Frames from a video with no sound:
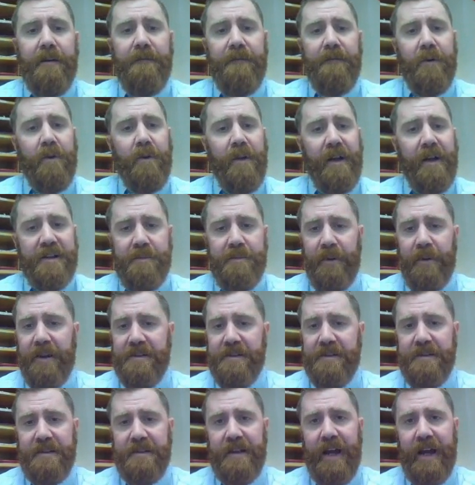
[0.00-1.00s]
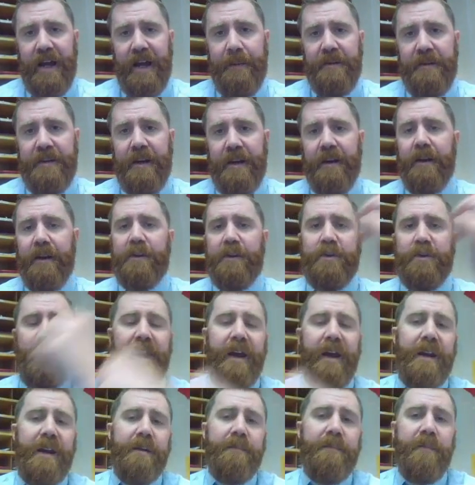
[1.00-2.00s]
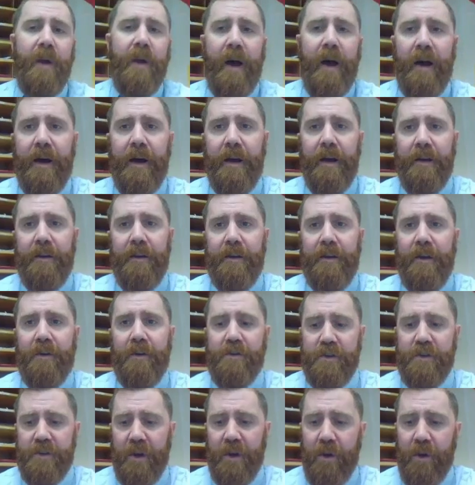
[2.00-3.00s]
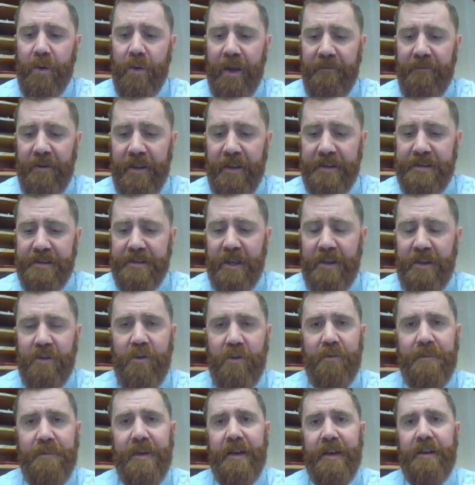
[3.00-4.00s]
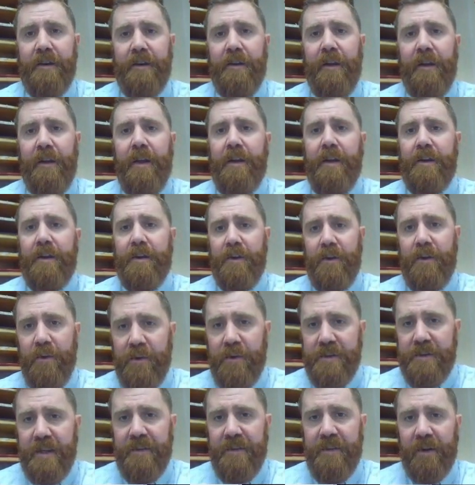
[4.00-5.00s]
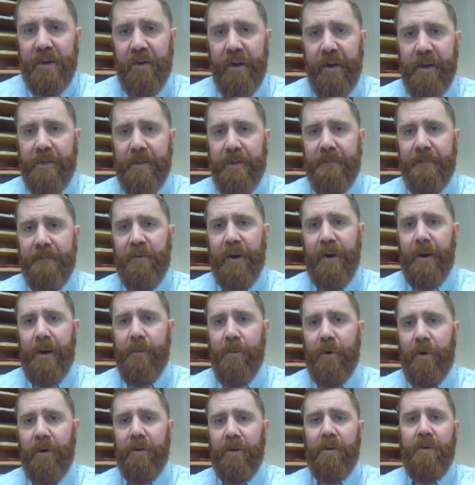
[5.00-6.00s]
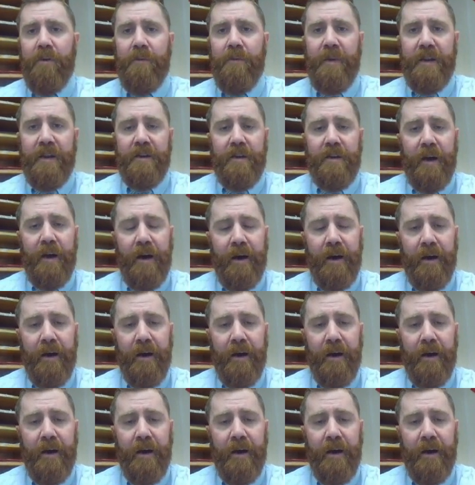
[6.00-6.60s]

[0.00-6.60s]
full explanations and commentary, trying to show evidence that you've been using the curriculum framework, you've been